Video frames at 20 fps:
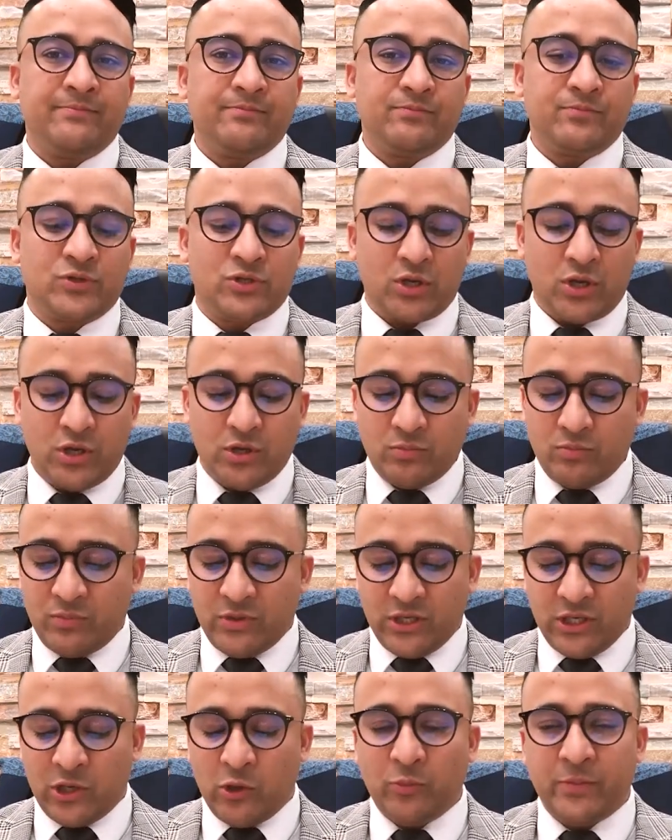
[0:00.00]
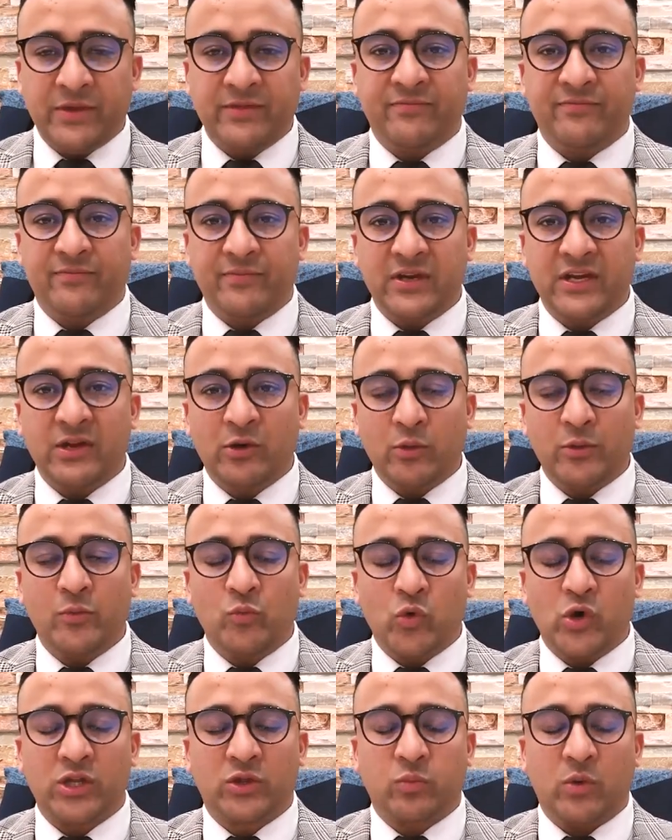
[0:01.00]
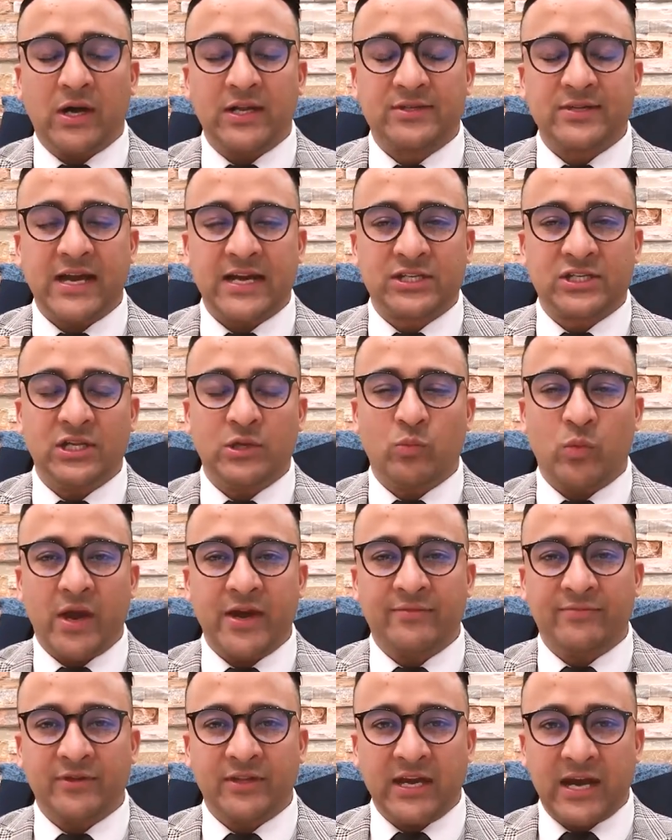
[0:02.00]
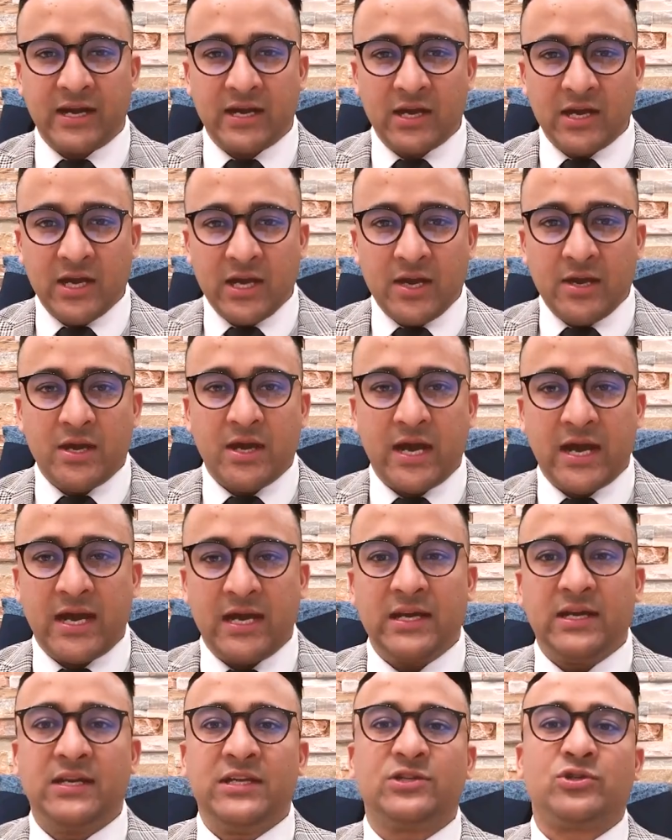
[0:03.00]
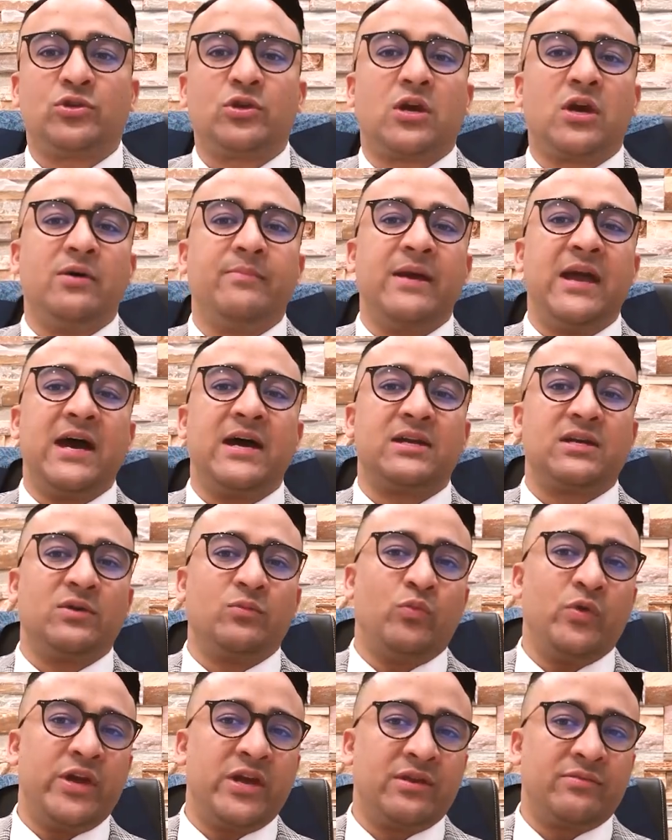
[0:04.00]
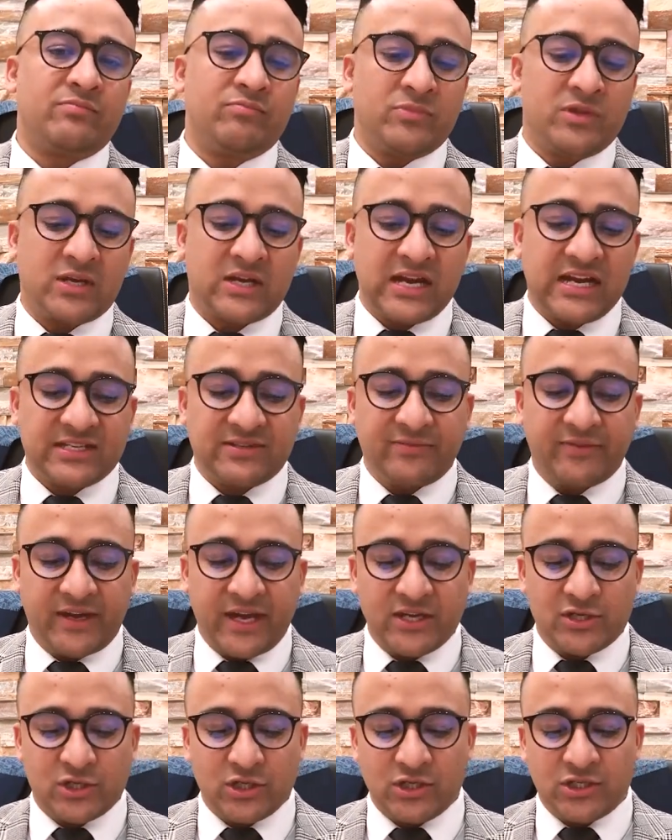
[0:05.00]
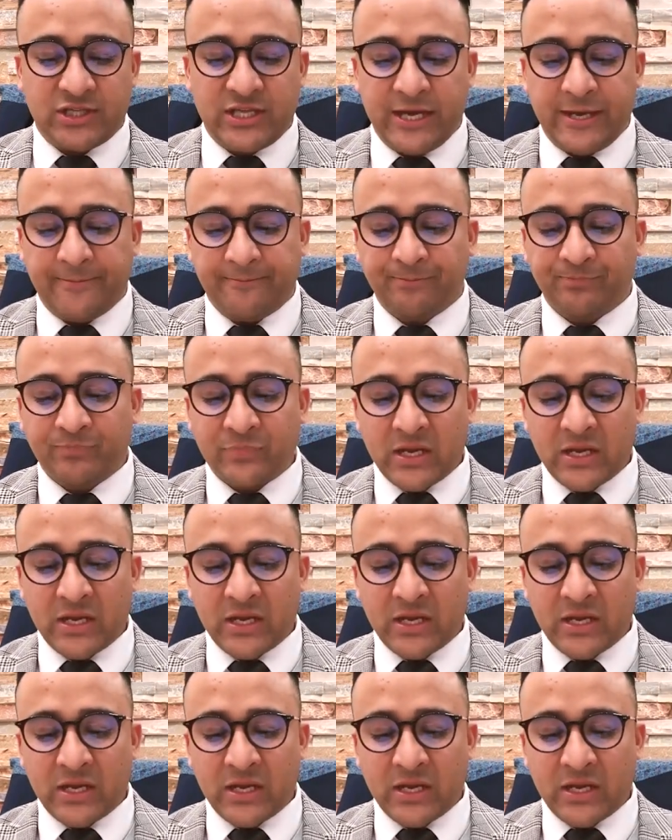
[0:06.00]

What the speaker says: so it'll be worthwhile to actually wait for that list to come out where the classification is there.